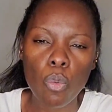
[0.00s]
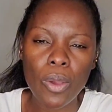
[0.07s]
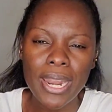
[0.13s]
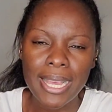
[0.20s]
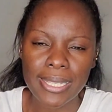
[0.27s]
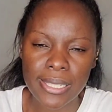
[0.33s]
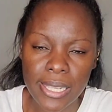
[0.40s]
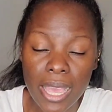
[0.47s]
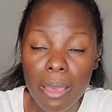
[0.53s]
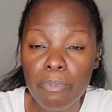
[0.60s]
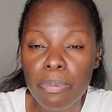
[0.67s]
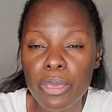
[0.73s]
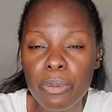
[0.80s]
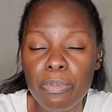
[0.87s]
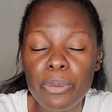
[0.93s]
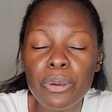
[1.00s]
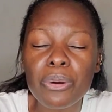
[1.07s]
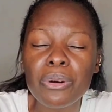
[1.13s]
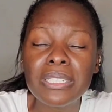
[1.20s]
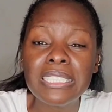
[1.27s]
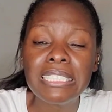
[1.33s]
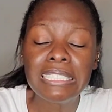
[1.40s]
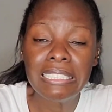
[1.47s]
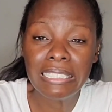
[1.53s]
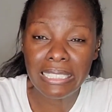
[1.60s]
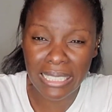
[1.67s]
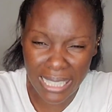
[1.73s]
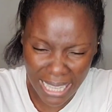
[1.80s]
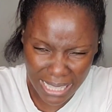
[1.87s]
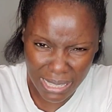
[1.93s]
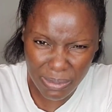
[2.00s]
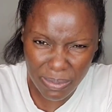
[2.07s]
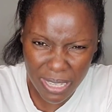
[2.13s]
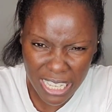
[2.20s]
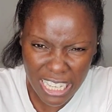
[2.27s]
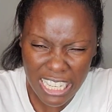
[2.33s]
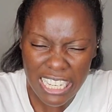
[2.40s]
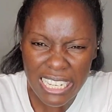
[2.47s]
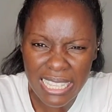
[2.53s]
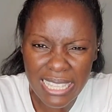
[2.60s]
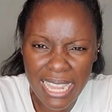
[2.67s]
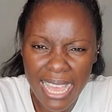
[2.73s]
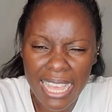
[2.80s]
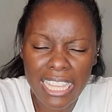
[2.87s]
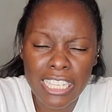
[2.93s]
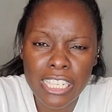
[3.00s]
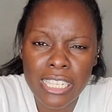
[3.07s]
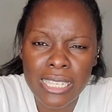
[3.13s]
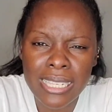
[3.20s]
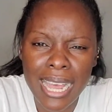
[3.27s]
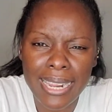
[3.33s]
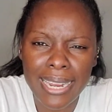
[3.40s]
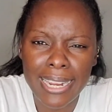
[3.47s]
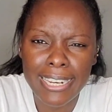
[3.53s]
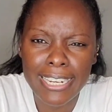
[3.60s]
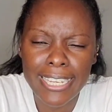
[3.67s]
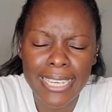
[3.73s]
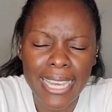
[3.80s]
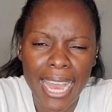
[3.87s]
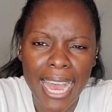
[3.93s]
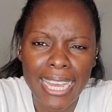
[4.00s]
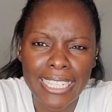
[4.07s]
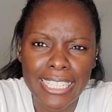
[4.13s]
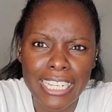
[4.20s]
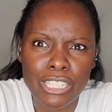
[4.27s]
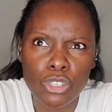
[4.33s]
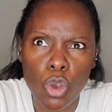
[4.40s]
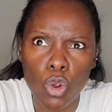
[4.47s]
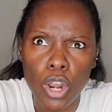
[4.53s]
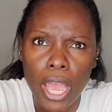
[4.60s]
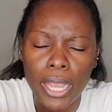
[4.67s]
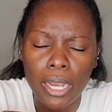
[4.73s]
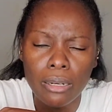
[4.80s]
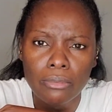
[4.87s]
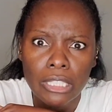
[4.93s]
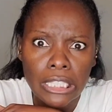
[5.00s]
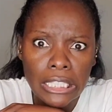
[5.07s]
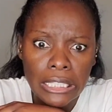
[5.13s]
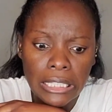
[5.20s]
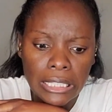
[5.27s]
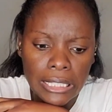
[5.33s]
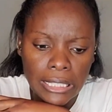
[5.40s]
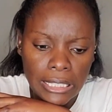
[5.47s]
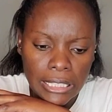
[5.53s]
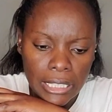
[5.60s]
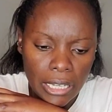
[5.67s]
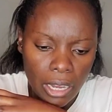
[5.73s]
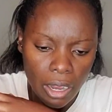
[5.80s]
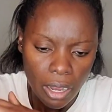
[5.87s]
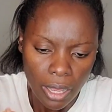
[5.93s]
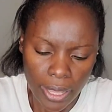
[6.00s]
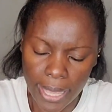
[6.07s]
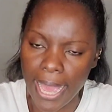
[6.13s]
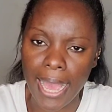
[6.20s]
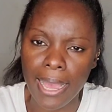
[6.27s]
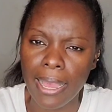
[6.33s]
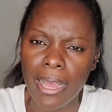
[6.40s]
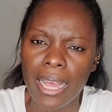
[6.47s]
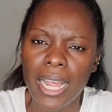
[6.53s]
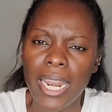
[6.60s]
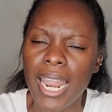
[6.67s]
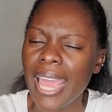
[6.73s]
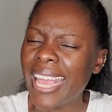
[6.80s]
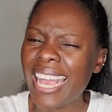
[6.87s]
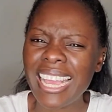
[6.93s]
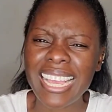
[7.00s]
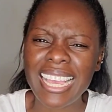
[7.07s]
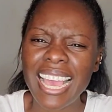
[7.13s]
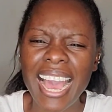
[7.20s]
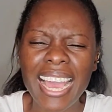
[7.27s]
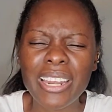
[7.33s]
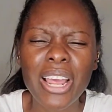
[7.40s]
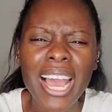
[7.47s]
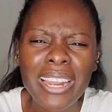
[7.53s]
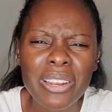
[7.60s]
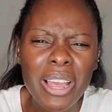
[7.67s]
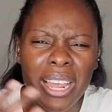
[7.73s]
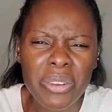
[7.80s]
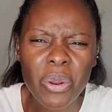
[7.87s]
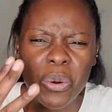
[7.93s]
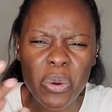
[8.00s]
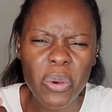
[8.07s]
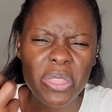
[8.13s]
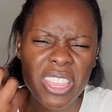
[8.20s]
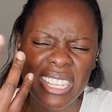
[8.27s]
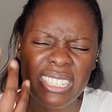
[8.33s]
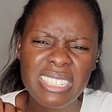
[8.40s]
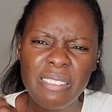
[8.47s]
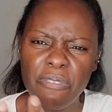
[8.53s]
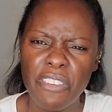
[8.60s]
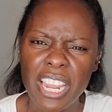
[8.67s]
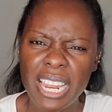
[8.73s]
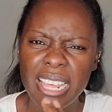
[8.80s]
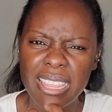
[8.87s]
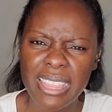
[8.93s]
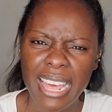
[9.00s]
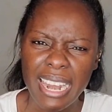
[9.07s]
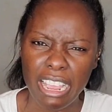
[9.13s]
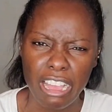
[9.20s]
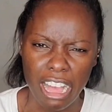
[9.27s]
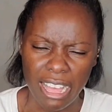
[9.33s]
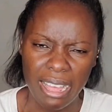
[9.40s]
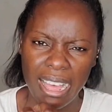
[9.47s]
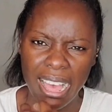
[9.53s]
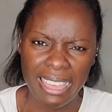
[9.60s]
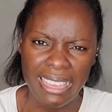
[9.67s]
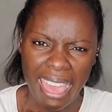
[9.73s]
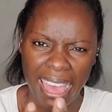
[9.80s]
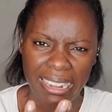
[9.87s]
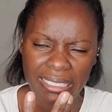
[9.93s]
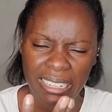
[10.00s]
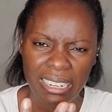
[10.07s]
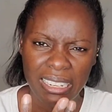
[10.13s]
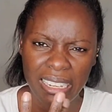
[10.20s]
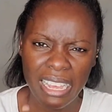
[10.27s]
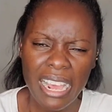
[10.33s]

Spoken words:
when I see a pew-pew, that's me. Like, suddenly, I just go like, yeah. Like, I don't know this feeling that I get.